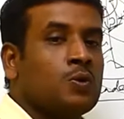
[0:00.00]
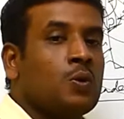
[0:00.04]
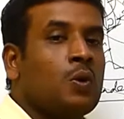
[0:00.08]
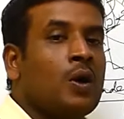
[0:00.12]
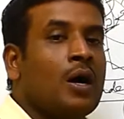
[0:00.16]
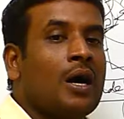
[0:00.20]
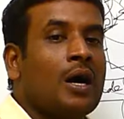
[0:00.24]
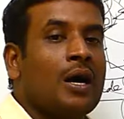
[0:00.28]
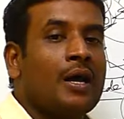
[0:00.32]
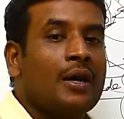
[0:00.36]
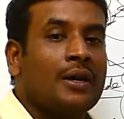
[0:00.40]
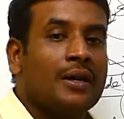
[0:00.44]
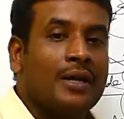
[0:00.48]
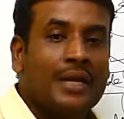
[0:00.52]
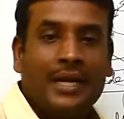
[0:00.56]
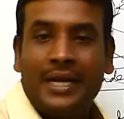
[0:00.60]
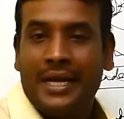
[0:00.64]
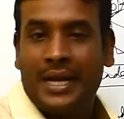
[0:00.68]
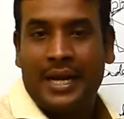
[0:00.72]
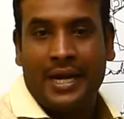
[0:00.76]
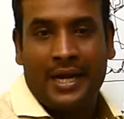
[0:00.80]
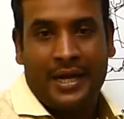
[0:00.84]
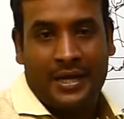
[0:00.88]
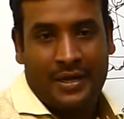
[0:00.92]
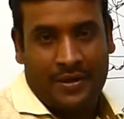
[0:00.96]
who are
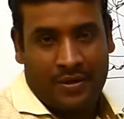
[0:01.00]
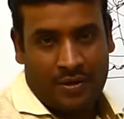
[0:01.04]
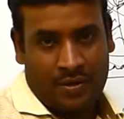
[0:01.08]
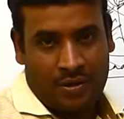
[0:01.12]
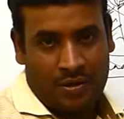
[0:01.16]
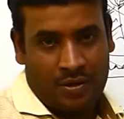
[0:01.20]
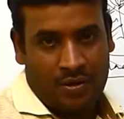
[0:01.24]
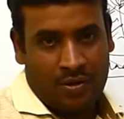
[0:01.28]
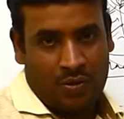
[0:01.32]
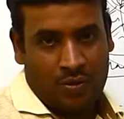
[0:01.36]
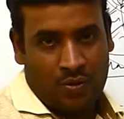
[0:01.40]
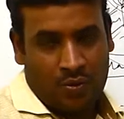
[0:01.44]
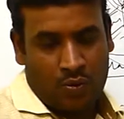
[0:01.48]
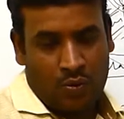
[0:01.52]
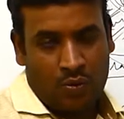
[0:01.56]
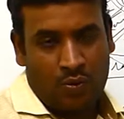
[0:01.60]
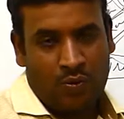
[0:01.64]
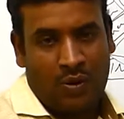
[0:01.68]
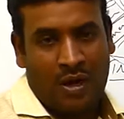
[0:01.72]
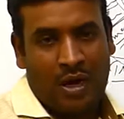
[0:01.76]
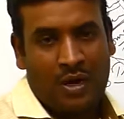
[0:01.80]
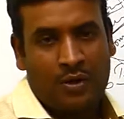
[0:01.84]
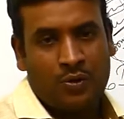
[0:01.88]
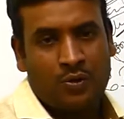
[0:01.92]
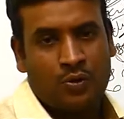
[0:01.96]
needed, who
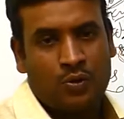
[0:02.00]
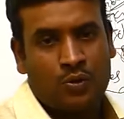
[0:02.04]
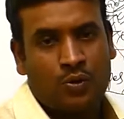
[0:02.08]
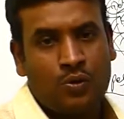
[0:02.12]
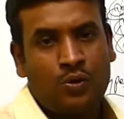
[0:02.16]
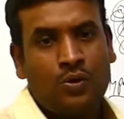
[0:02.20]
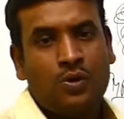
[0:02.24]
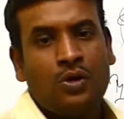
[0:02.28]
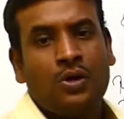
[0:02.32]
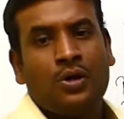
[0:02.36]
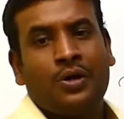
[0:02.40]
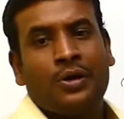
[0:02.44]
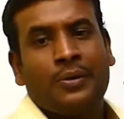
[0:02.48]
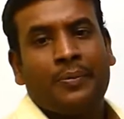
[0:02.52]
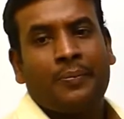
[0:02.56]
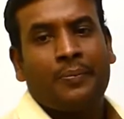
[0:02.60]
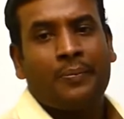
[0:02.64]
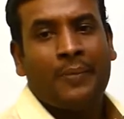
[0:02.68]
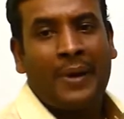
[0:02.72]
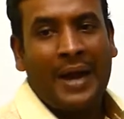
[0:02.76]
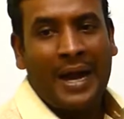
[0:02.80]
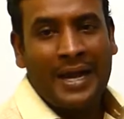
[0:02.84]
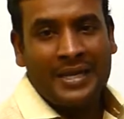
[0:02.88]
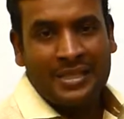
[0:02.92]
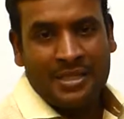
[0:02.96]
want to
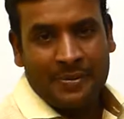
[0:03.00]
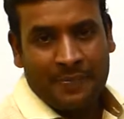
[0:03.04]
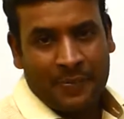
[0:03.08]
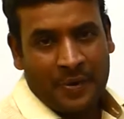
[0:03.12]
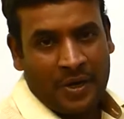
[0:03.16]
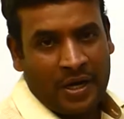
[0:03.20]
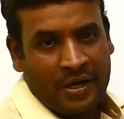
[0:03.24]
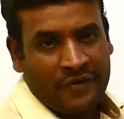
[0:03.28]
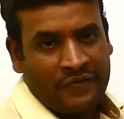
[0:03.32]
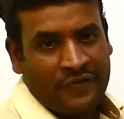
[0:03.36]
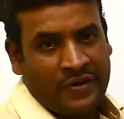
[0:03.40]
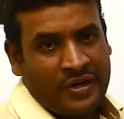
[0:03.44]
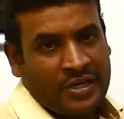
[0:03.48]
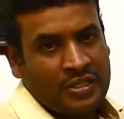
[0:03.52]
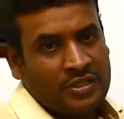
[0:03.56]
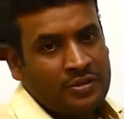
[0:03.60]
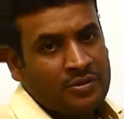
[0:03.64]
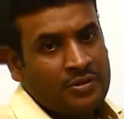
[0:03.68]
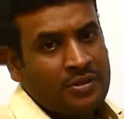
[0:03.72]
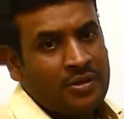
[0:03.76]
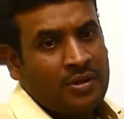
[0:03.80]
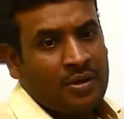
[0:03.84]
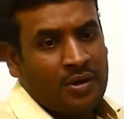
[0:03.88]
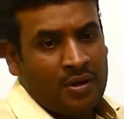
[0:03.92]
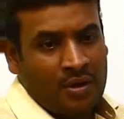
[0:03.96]
buy the product for his
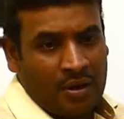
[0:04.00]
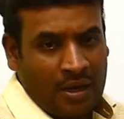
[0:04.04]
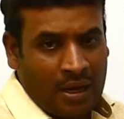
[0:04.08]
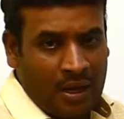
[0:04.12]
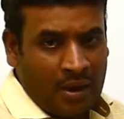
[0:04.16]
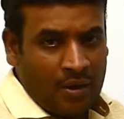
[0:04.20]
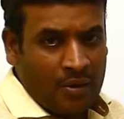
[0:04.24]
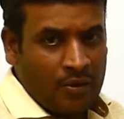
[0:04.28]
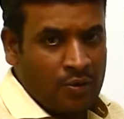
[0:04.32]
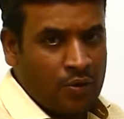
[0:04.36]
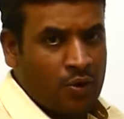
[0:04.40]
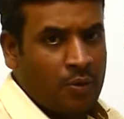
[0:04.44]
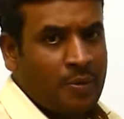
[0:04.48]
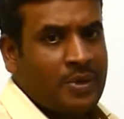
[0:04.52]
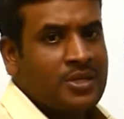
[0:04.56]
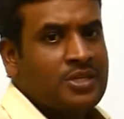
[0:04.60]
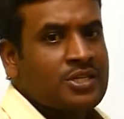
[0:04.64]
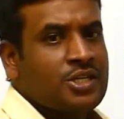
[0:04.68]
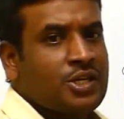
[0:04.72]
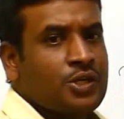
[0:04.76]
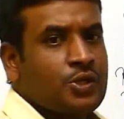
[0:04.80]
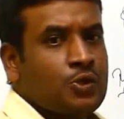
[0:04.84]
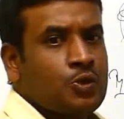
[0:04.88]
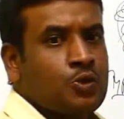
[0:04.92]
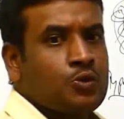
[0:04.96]

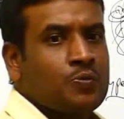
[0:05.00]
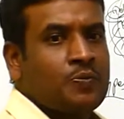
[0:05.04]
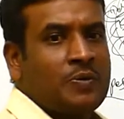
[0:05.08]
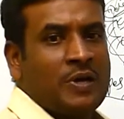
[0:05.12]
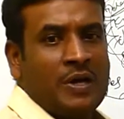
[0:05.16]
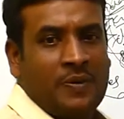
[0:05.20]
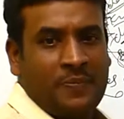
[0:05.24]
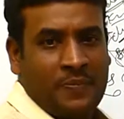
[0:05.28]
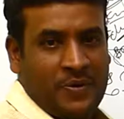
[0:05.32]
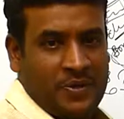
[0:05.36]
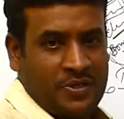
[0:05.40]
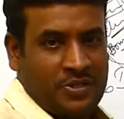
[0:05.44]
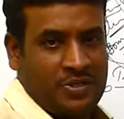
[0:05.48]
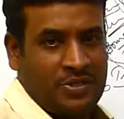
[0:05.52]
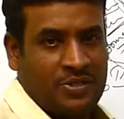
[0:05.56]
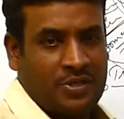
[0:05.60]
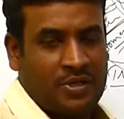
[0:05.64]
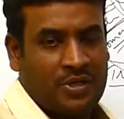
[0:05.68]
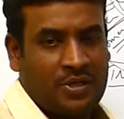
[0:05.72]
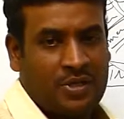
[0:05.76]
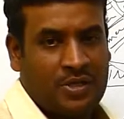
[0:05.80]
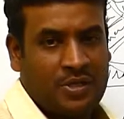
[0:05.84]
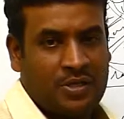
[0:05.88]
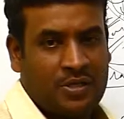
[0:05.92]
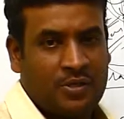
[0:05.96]
domestic use purpose,
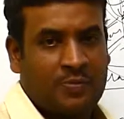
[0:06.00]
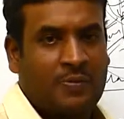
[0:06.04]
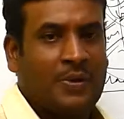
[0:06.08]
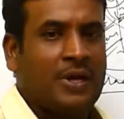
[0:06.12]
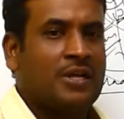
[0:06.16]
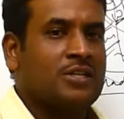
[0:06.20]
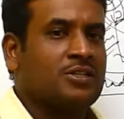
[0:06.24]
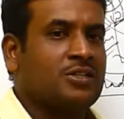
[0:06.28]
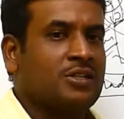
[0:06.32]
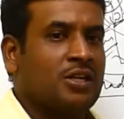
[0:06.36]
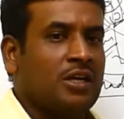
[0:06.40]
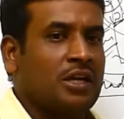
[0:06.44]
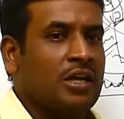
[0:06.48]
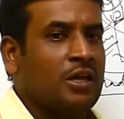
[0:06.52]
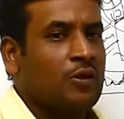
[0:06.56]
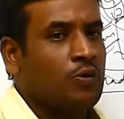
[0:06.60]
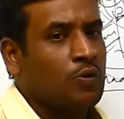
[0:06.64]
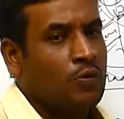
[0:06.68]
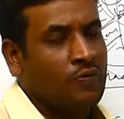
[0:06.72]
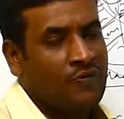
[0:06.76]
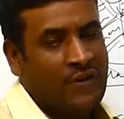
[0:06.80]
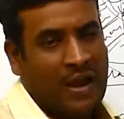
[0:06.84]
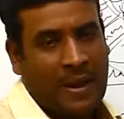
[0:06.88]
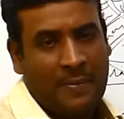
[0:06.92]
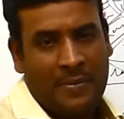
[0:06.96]
his personal
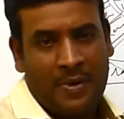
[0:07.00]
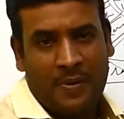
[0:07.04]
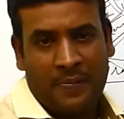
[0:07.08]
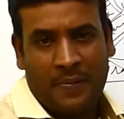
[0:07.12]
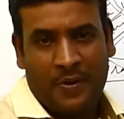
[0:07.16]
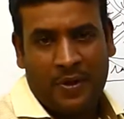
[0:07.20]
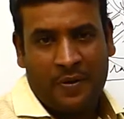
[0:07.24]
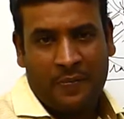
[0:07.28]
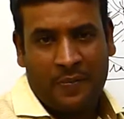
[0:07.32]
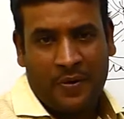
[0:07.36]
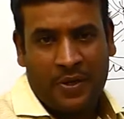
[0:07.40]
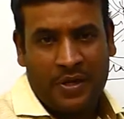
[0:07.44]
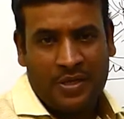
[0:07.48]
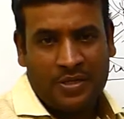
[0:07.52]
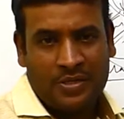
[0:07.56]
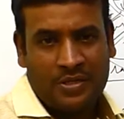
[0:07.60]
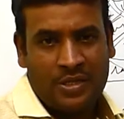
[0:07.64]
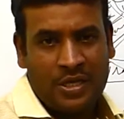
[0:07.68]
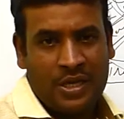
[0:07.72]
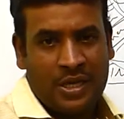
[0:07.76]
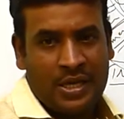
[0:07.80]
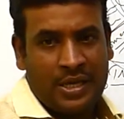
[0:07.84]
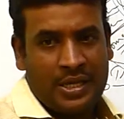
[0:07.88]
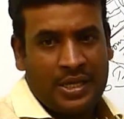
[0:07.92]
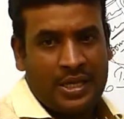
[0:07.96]
or family purpose.
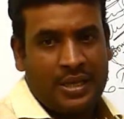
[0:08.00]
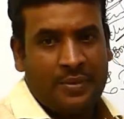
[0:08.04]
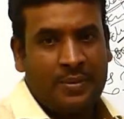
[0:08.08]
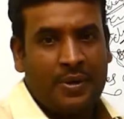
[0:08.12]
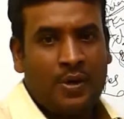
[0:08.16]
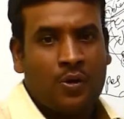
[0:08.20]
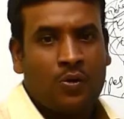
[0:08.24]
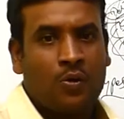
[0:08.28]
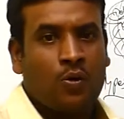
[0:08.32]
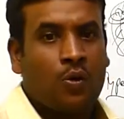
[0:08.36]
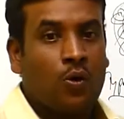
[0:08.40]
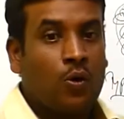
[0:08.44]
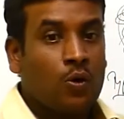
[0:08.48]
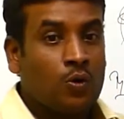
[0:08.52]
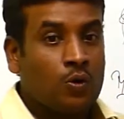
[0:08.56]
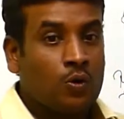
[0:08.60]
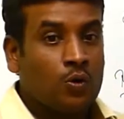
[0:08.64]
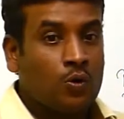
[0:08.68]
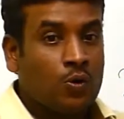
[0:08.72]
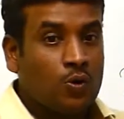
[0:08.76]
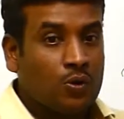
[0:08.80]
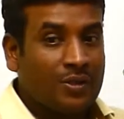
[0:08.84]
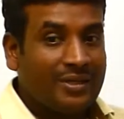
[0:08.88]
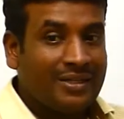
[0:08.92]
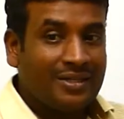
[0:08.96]
He may go
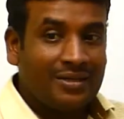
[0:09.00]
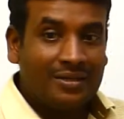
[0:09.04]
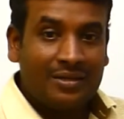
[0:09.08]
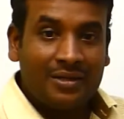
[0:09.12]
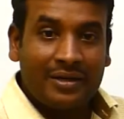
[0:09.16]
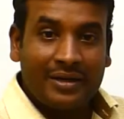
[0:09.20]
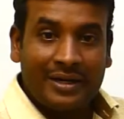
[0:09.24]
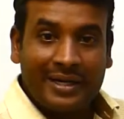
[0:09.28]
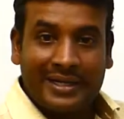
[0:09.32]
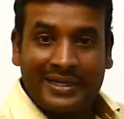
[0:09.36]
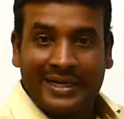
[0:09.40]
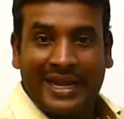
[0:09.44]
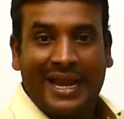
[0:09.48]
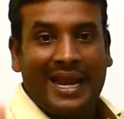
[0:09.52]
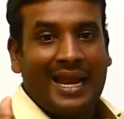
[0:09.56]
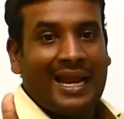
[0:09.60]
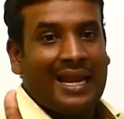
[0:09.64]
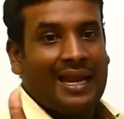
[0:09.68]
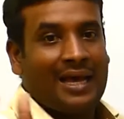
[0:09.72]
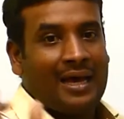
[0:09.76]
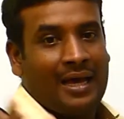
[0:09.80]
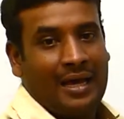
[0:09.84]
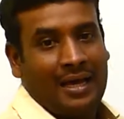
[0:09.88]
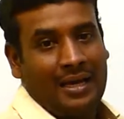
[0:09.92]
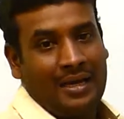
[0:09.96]
to
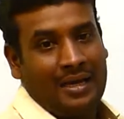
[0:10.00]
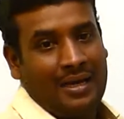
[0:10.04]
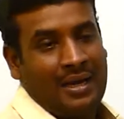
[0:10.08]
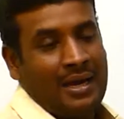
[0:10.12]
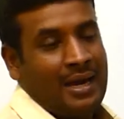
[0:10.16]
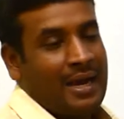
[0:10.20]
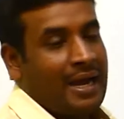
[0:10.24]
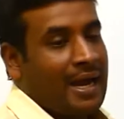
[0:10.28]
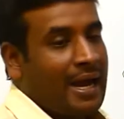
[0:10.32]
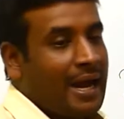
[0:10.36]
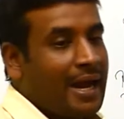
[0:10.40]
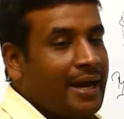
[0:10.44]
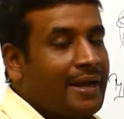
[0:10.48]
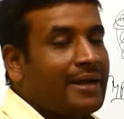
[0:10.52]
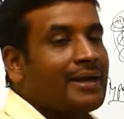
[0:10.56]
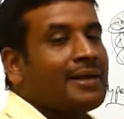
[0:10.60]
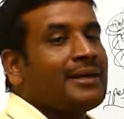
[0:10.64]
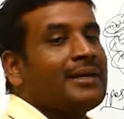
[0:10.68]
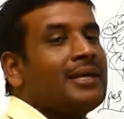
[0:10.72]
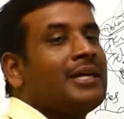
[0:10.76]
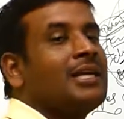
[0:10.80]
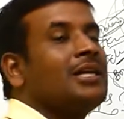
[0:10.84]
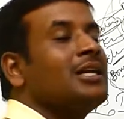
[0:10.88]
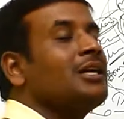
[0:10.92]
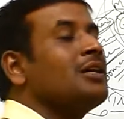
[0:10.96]
retailer and
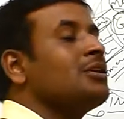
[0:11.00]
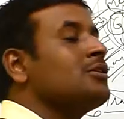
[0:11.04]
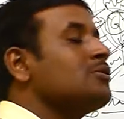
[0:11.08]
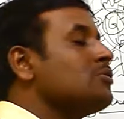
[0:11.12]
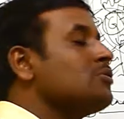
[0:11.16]
retailer